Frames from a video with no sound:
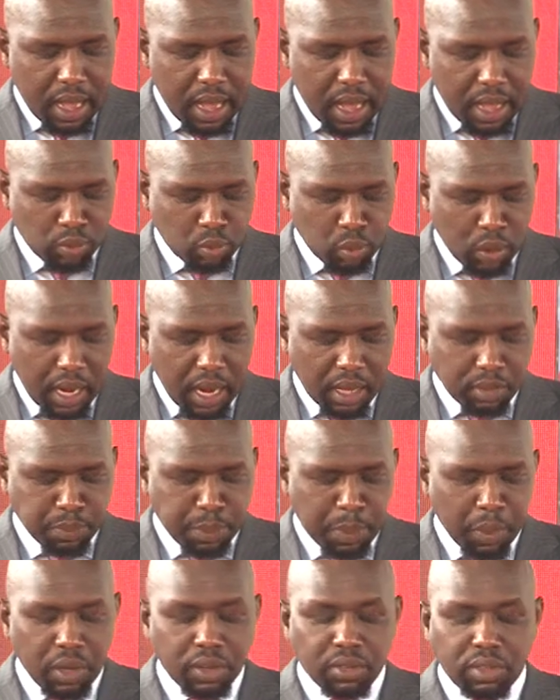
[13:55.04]
as well as
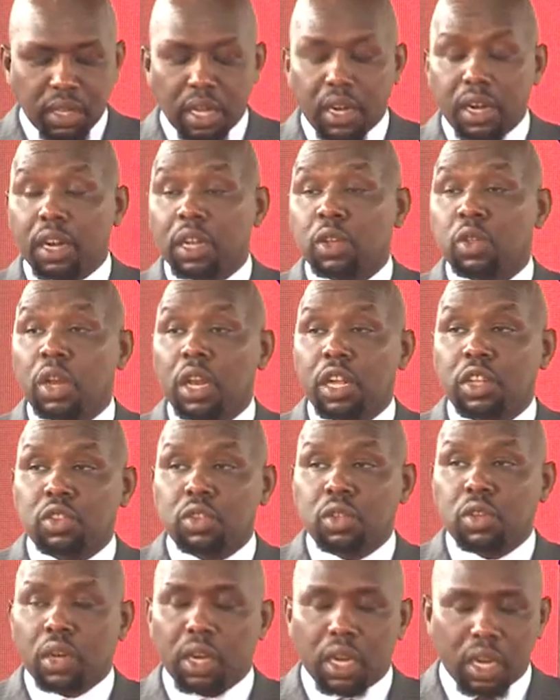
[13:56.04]
policy and
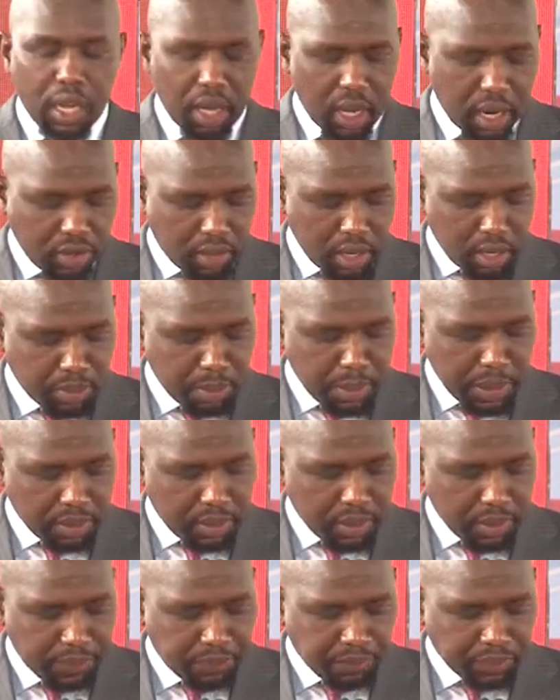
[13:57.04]
regulatory
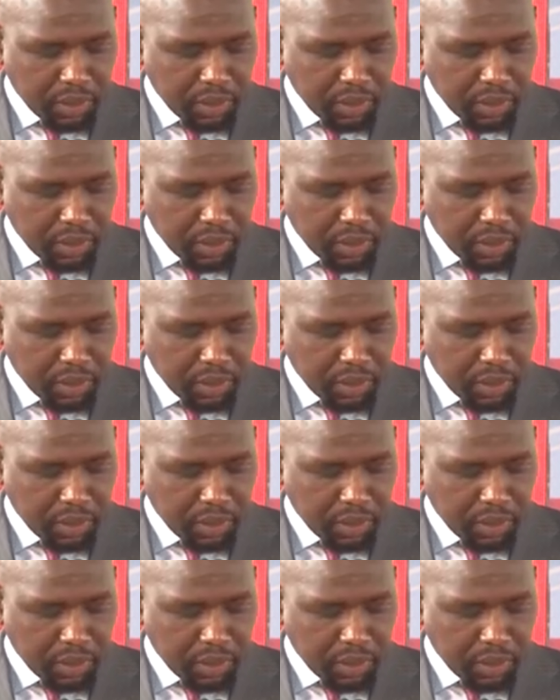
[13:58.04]
adjustments.